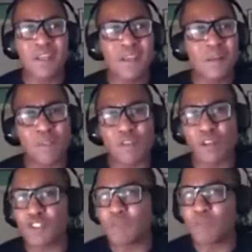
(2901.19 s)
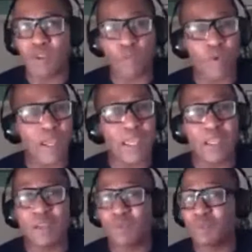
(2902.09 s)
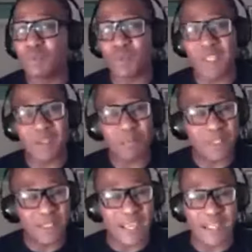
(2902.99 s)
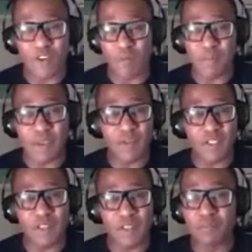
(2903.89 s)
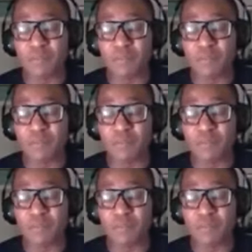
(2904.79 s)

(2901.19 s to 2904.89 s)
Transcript: but not to the point where we're completely helicopter parenting them,